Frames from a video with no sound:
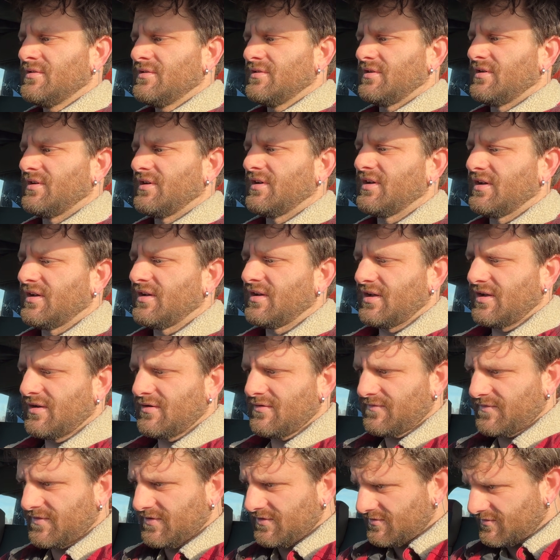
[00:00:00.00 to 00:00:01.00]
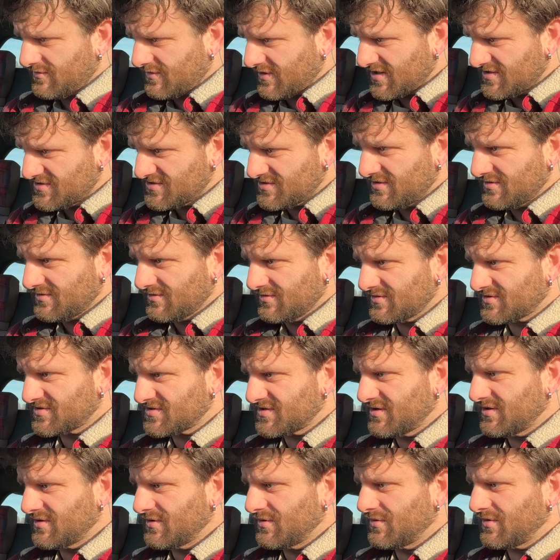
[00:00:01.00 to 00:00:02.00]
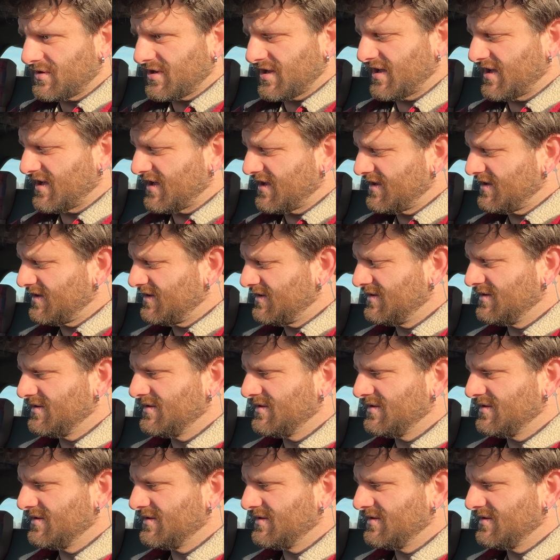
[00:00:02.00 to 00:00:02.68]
Air-fuel ratio looks okay.